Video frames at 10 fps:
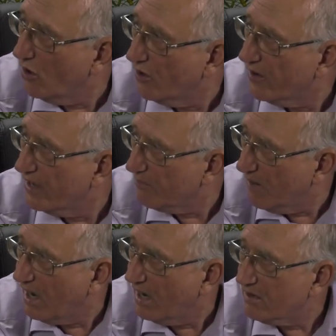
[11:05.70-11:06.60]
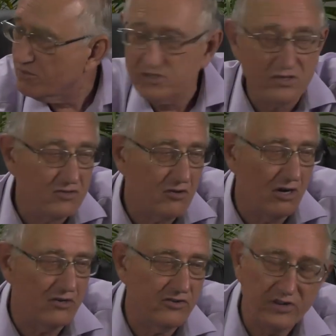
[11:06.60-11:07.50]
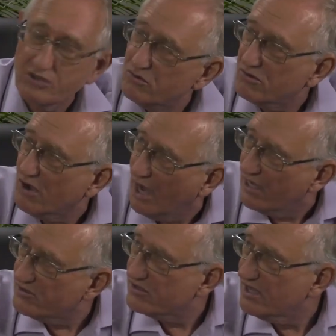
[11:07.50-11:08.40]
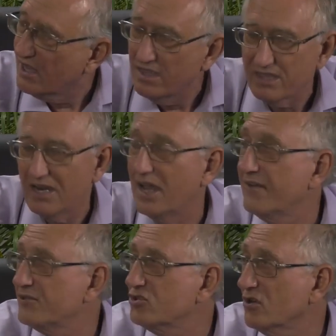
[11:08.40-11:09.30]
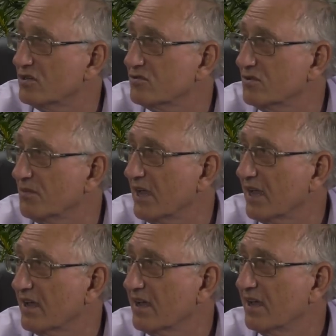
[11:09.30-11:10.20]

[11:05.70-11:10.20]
or a mark which is contrary to God's, then I have a choice to make.